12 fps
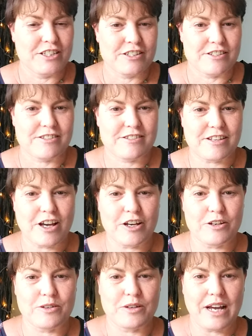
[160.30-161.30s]

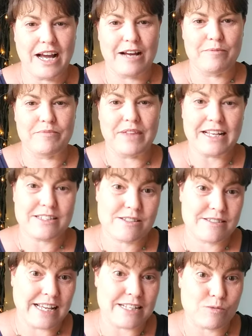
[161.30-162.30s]
So um, that's
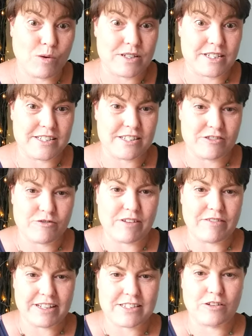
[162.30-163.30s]
that's what distance
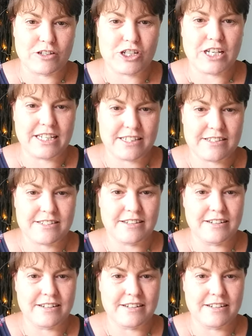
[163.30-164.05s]
reflexology is.